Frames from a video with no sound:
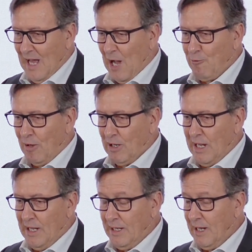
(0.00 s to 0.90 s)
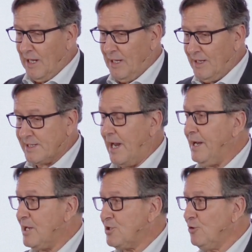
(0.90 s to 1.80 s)

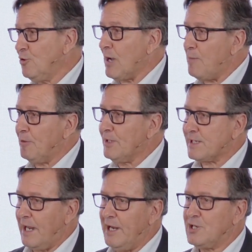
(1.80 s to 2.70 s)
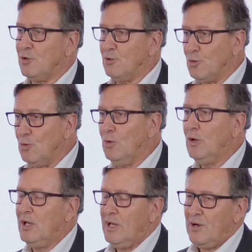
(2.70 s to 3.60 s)
desalination, to couple desalination to
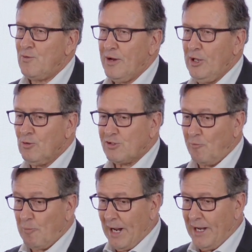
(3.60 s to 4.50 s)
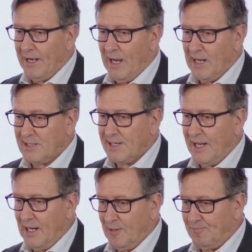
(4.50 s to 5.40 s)
reuse of brine at
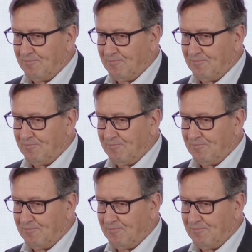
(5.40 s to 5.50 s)
scale.